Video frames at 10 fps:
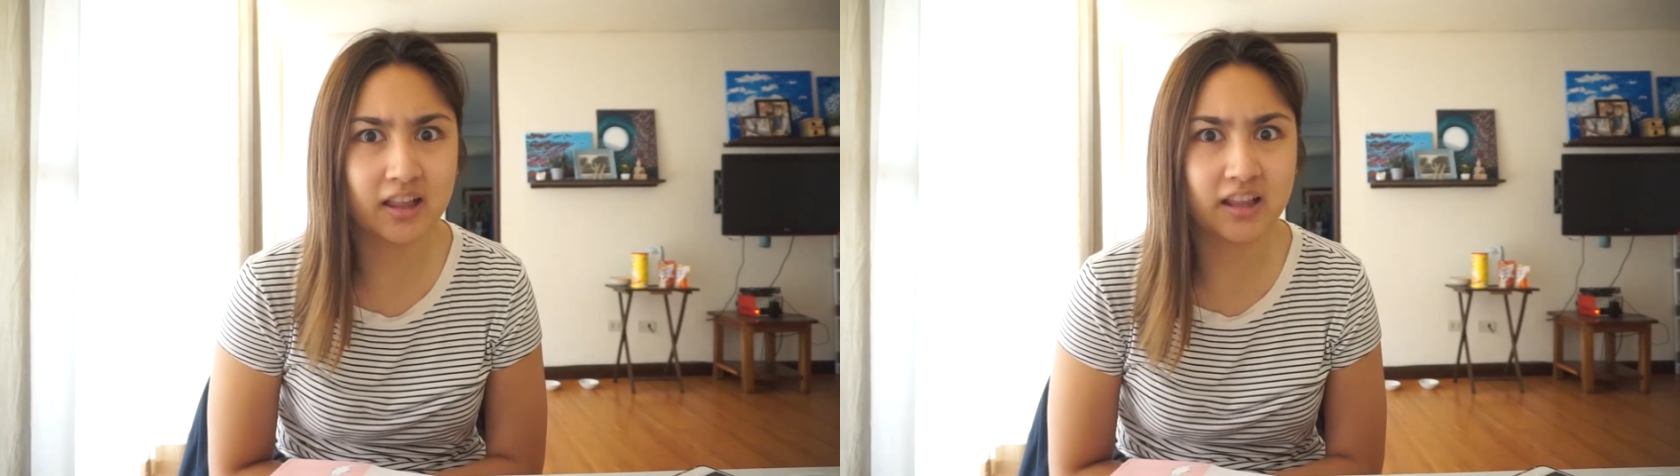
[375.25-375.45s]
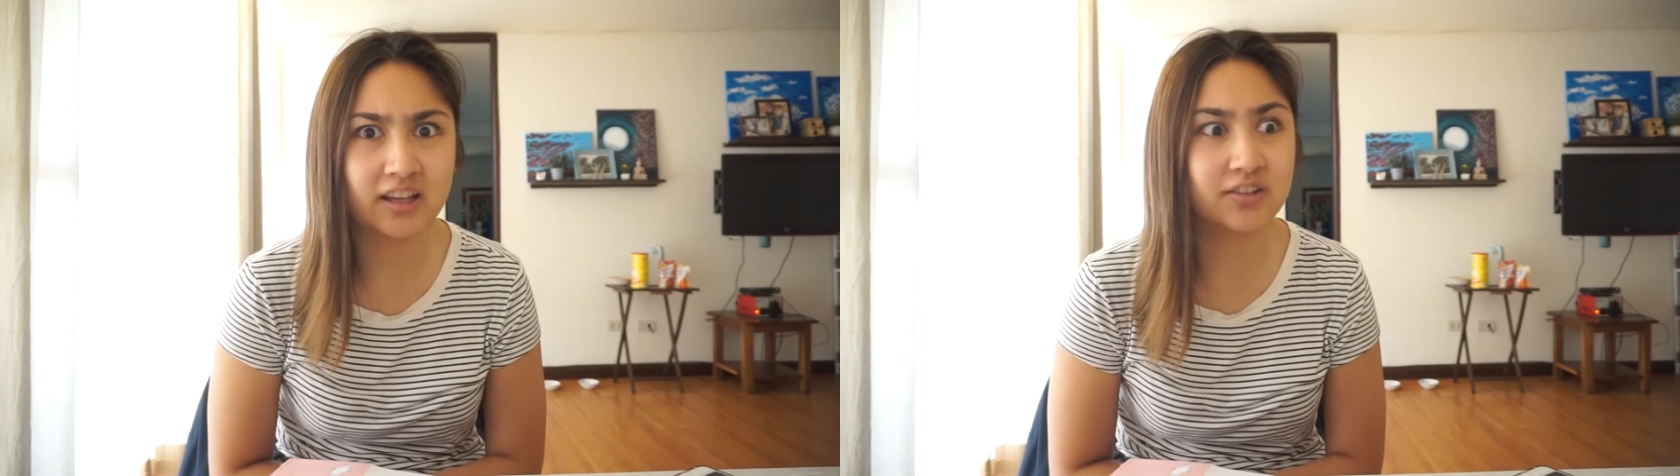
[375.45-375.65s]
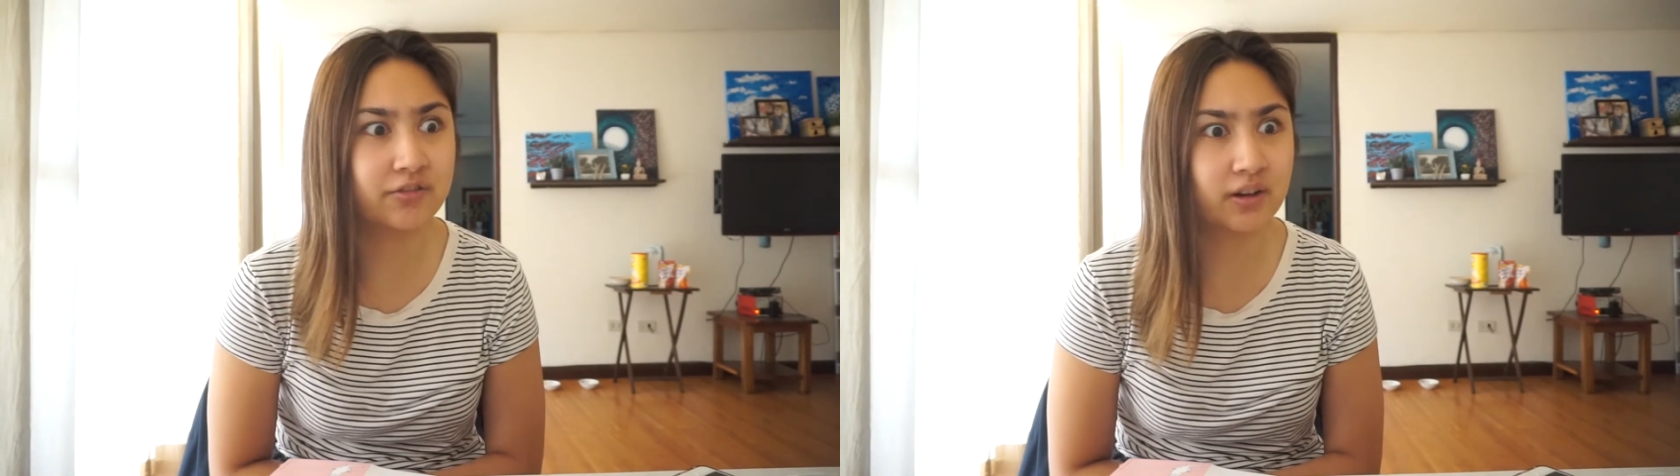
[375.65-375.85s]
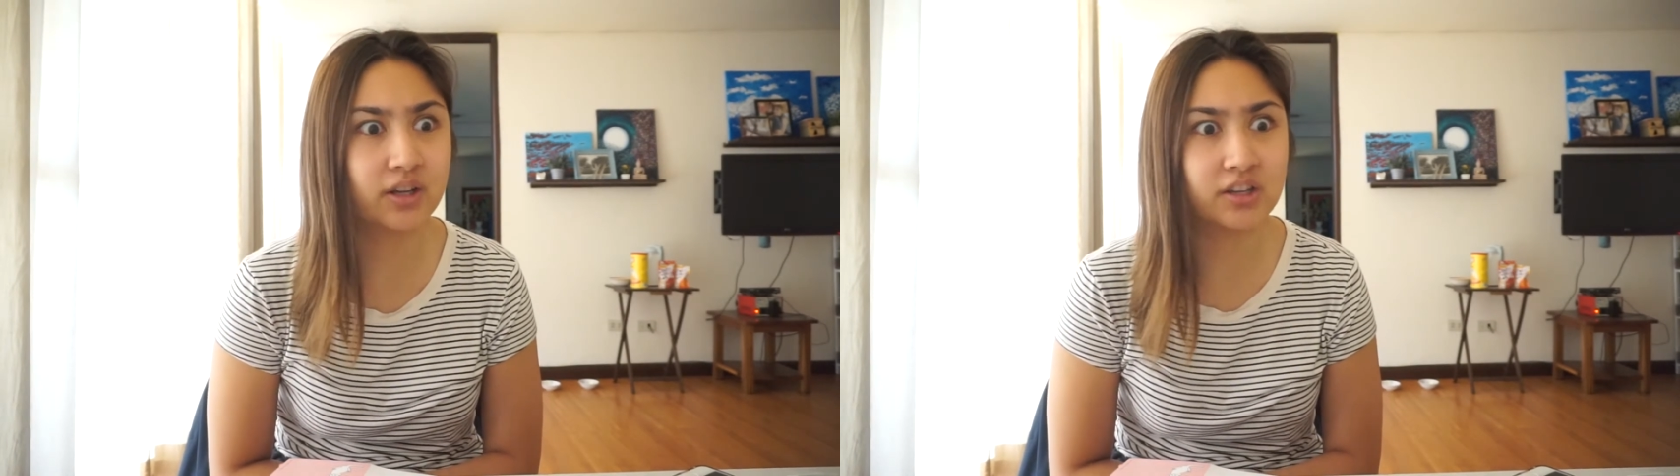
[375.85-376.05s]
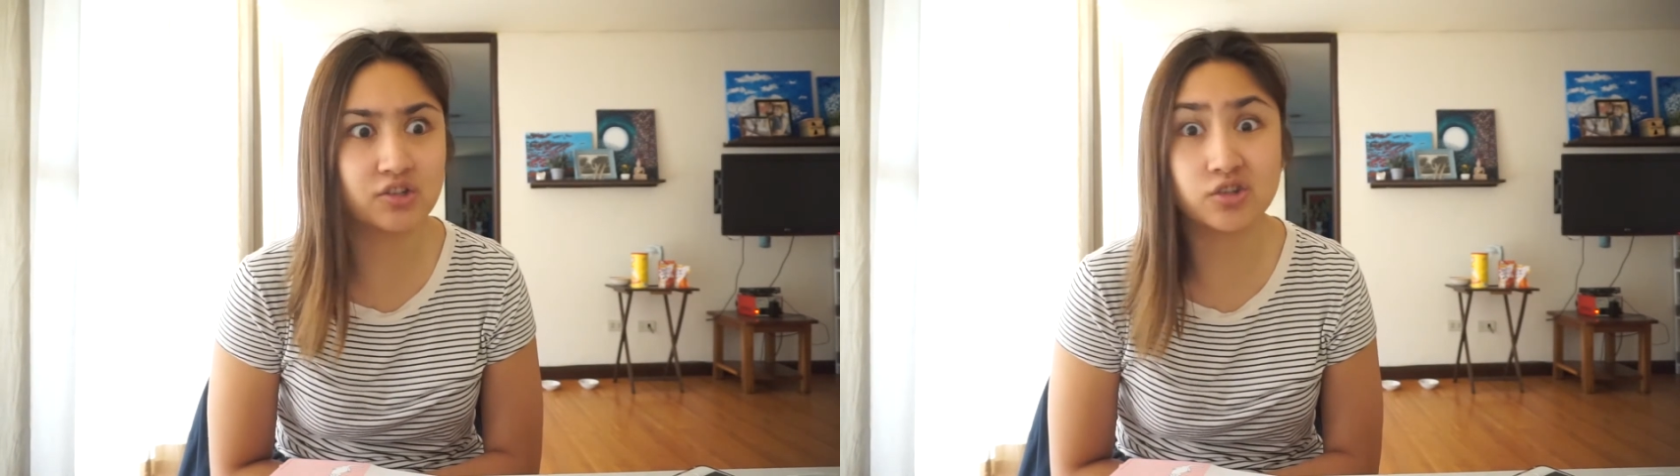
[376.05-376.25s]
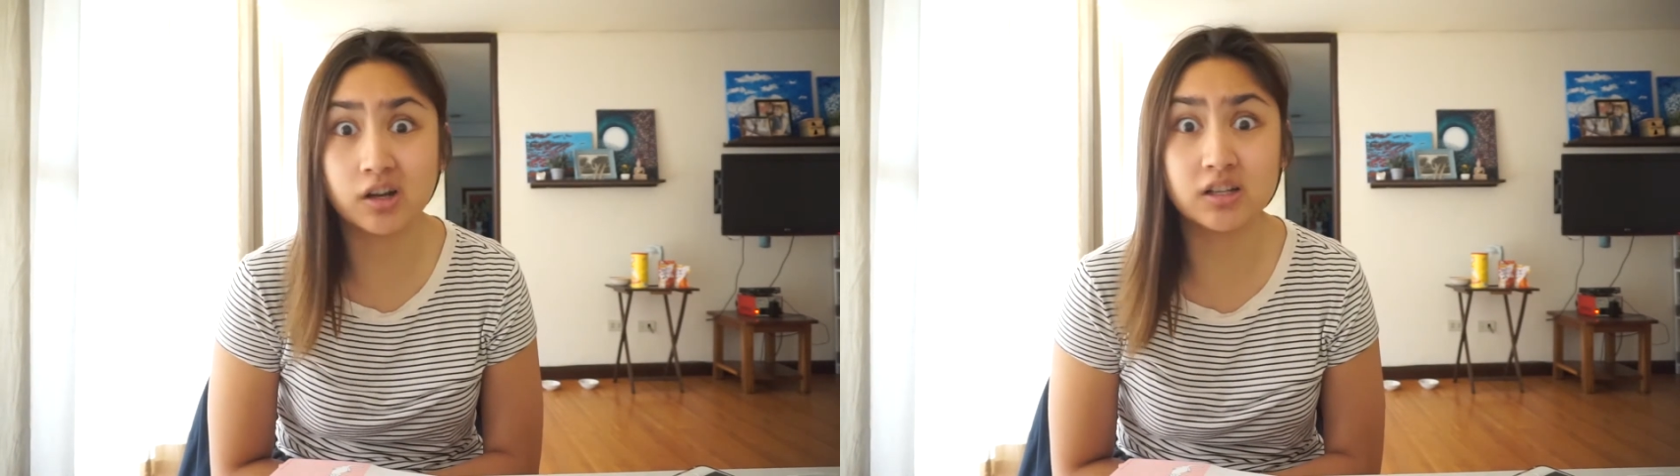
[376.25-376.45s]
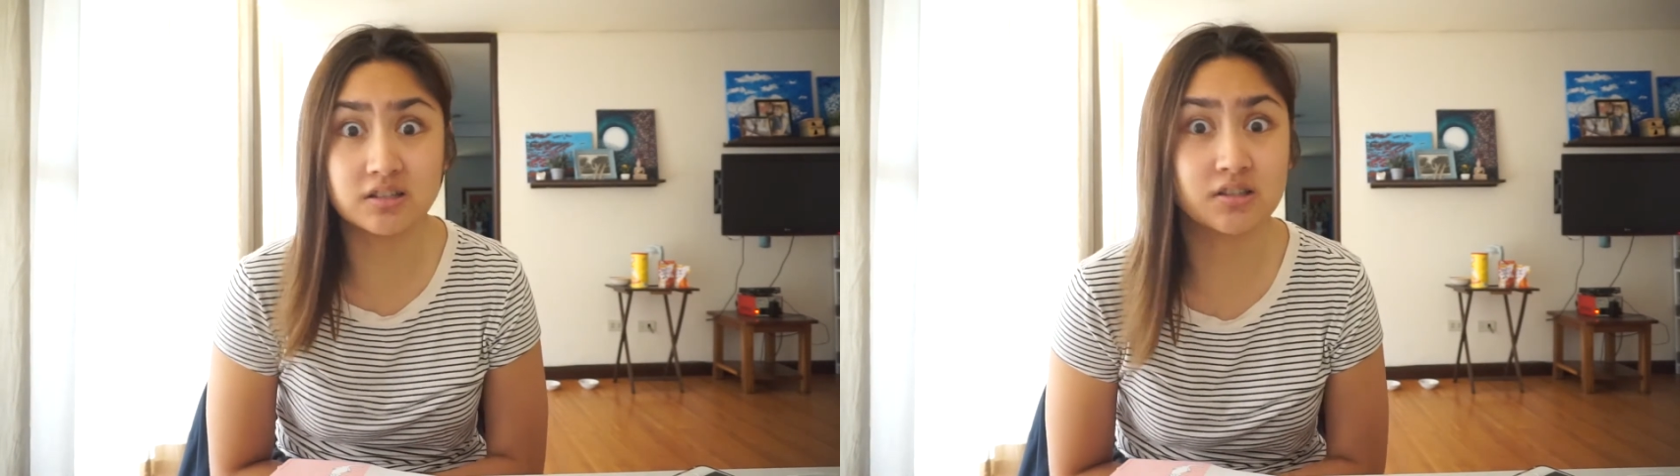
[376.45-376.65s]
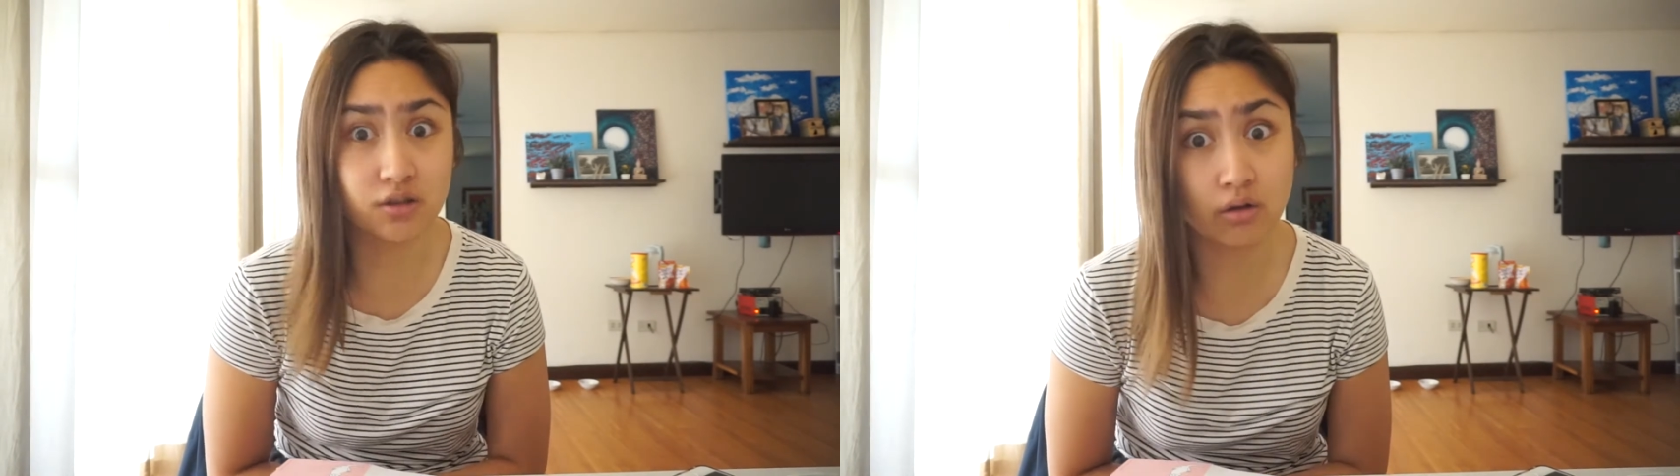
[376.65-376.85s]
Like, frickin' Jon
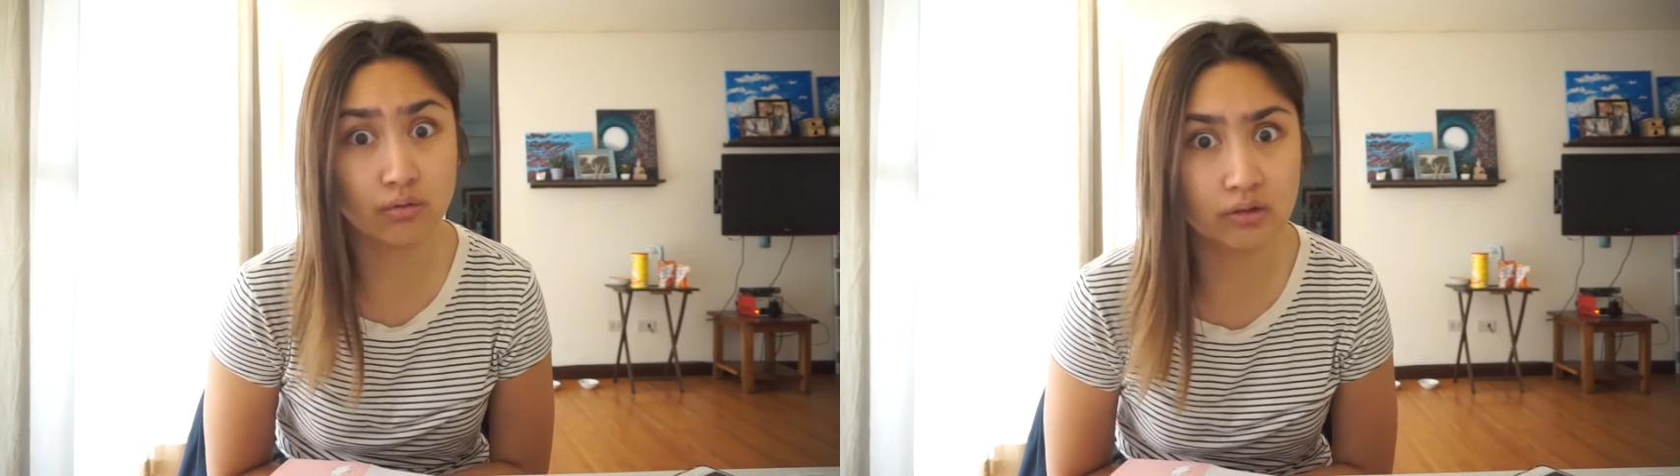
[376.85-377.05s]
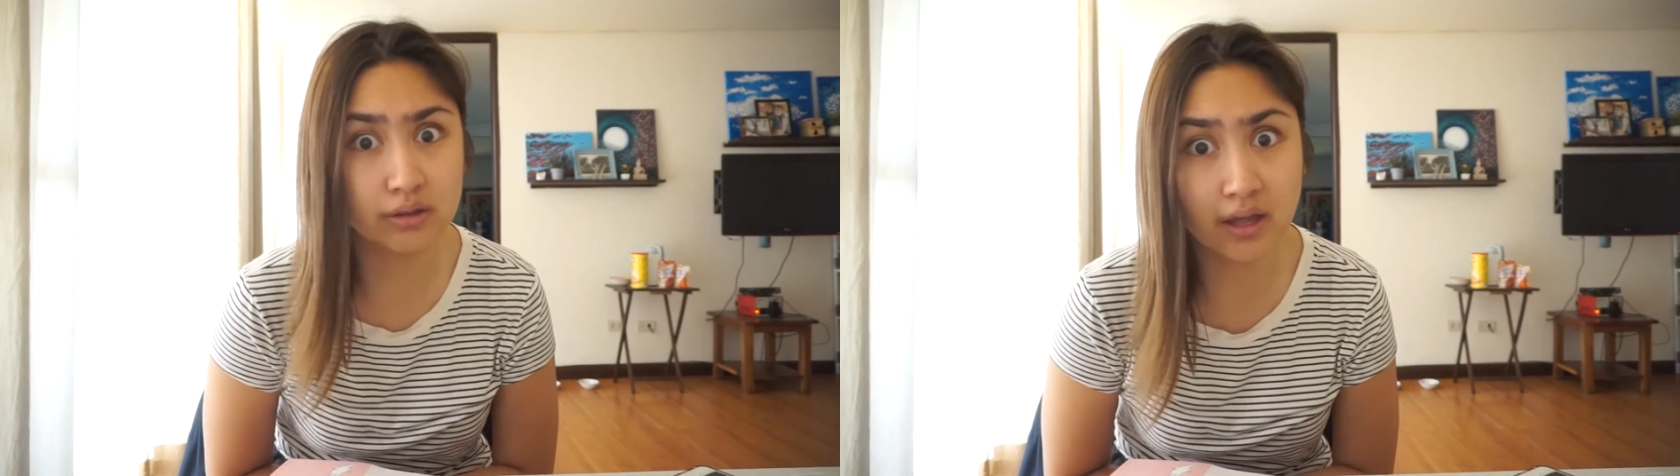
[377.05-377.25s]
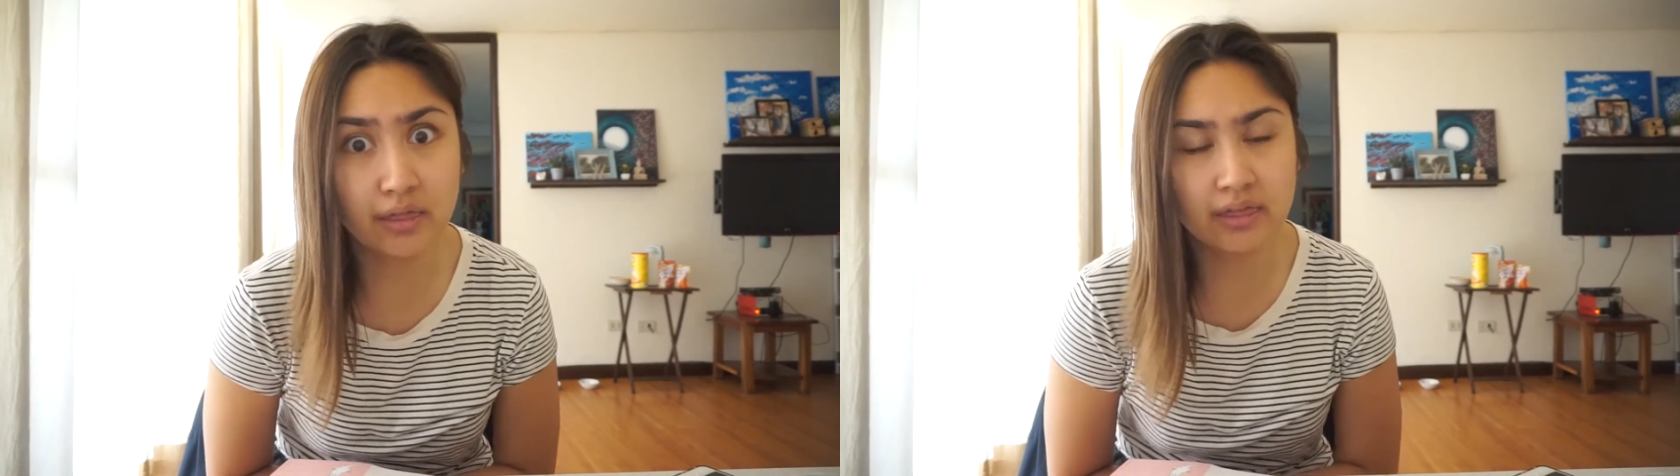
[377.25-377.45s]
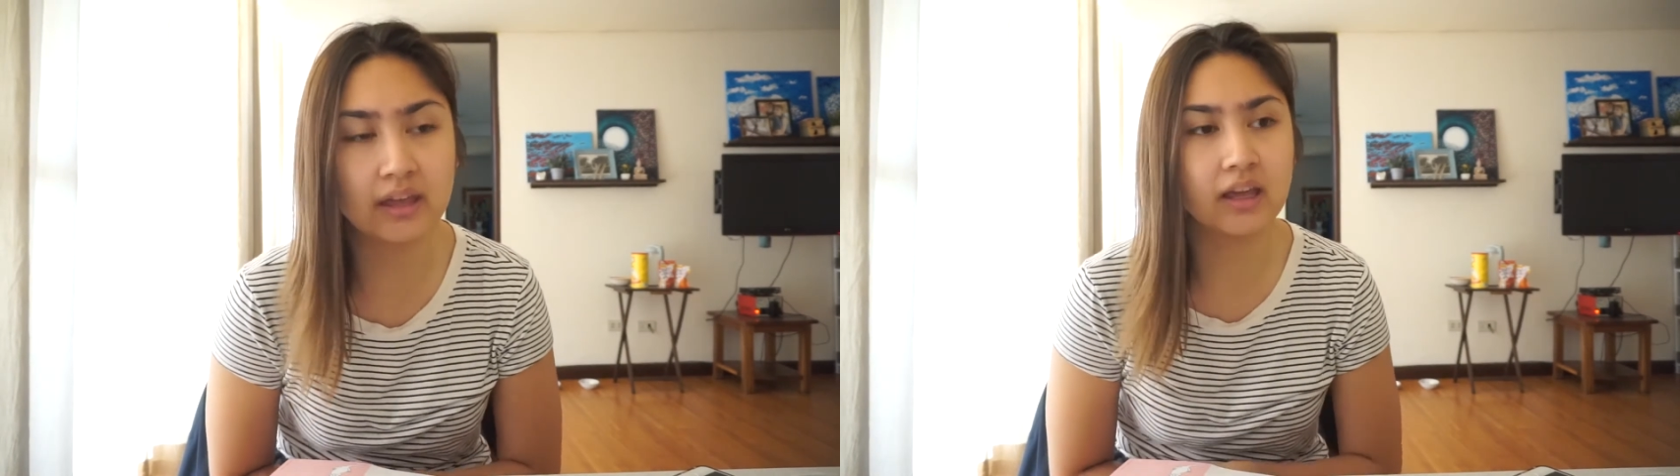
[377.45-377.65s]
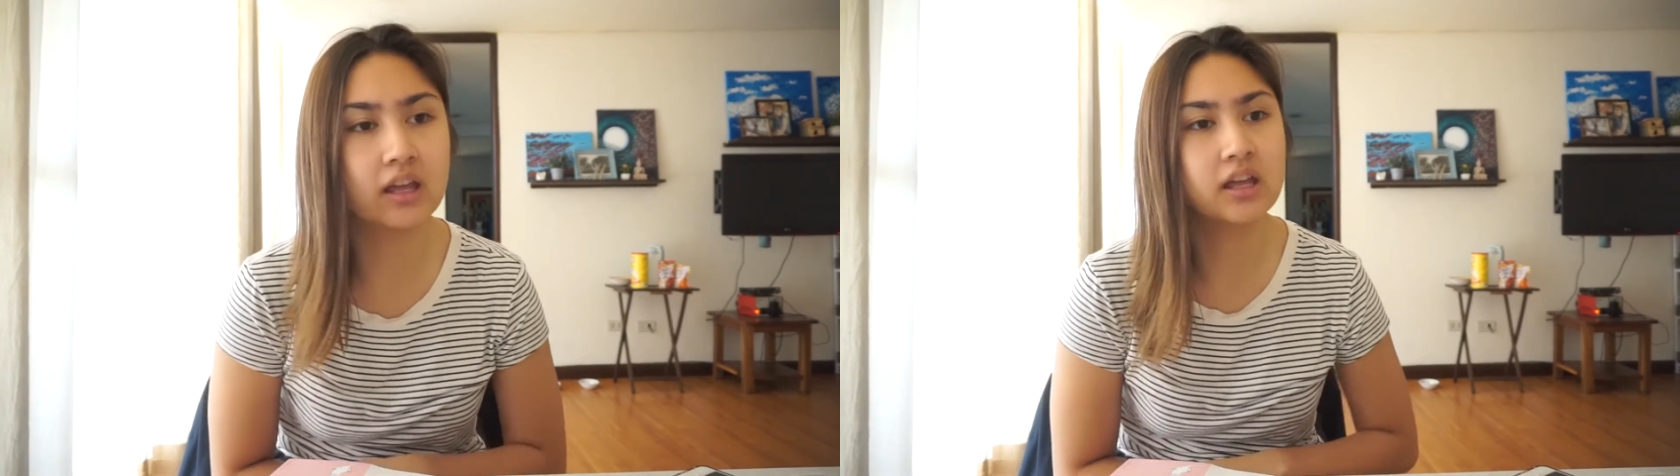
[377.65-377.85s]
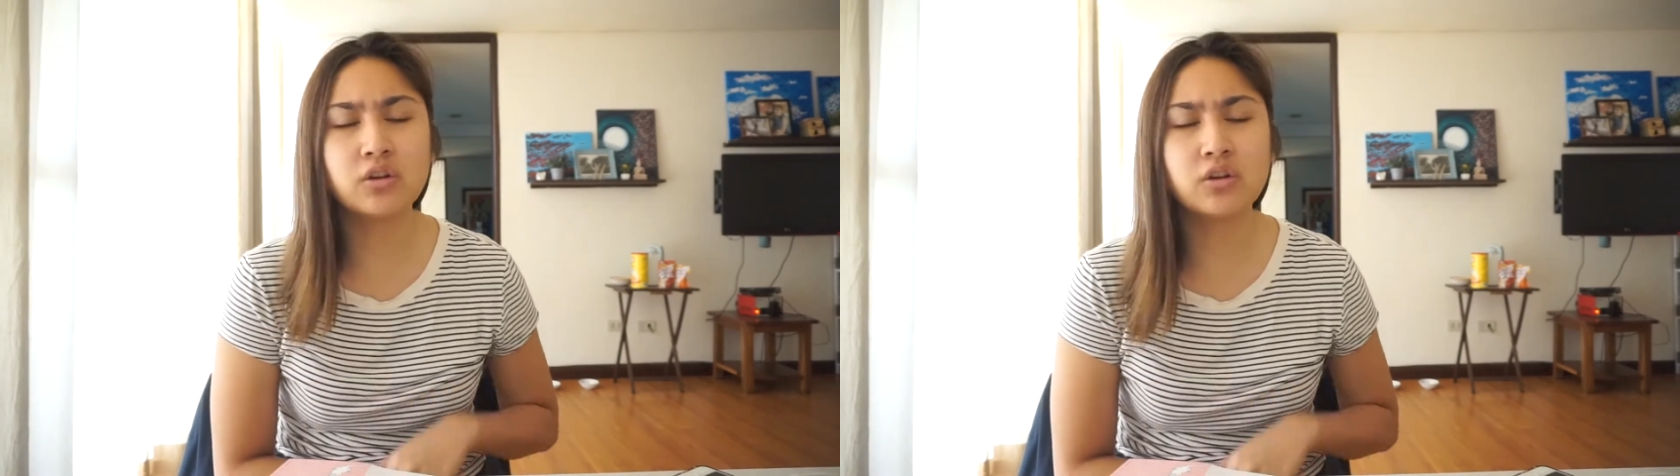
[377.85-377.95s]
Snow, nothing.